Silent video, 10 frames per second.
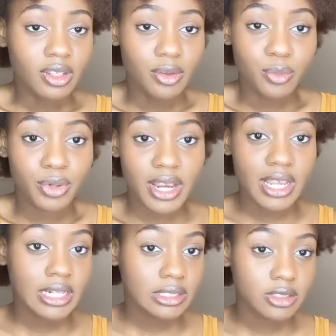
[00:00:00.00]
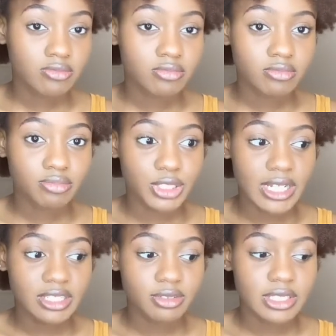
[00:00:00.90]
braids,
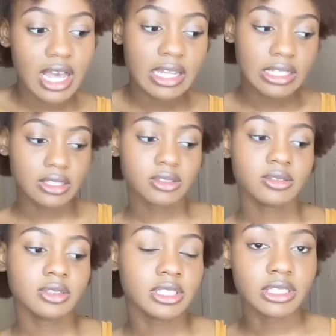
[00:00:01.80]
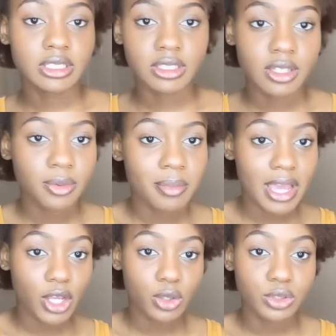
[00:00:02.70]
protective styling is
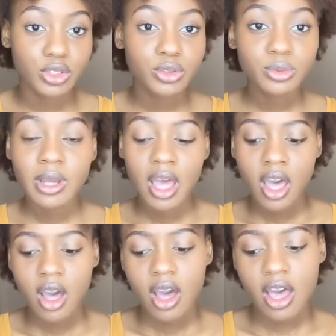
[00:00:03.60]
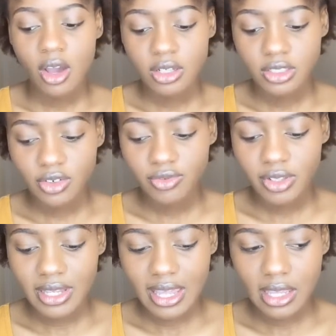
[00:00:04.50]
my go-to. I also feel
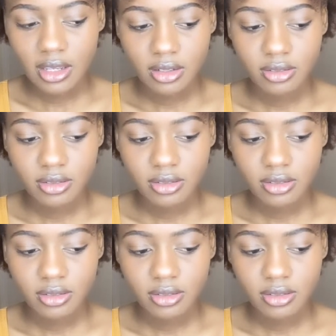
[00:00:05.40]
like